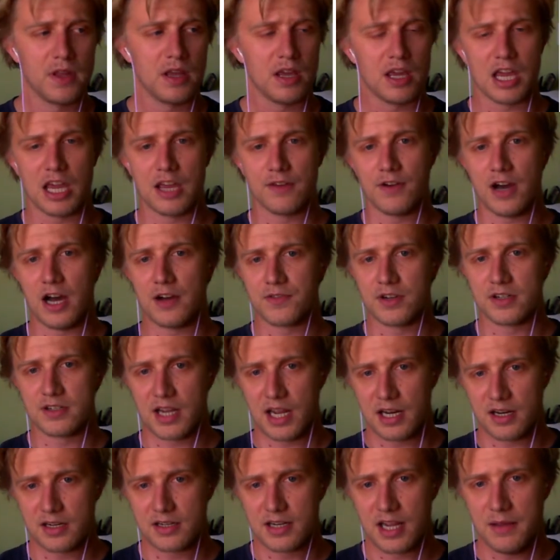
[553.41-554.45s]
If after 10
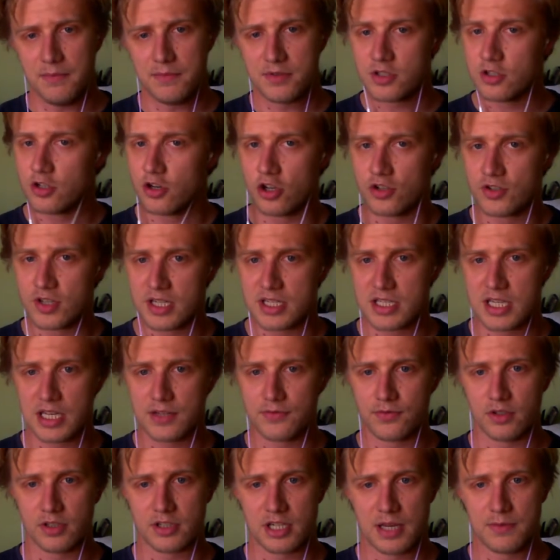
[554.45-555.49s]
attempts, no
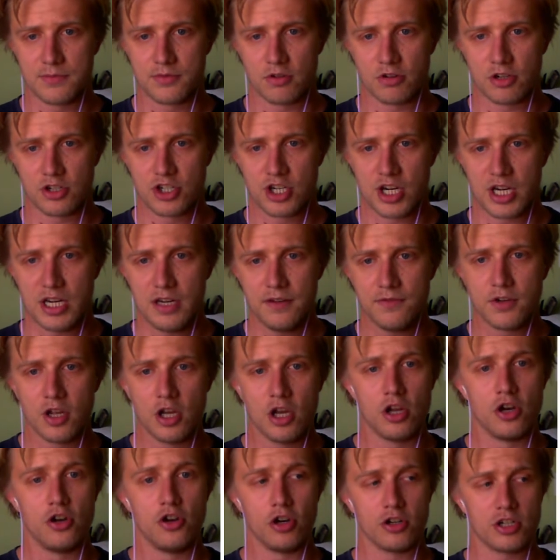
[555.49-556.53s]
successful attempts are achieved,
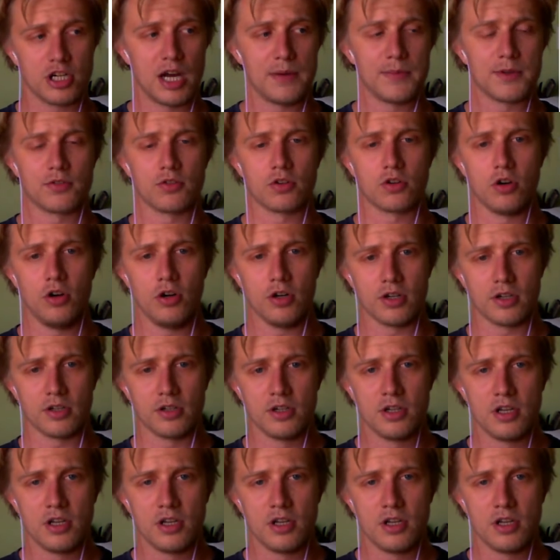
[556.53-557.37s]
no time is recorded.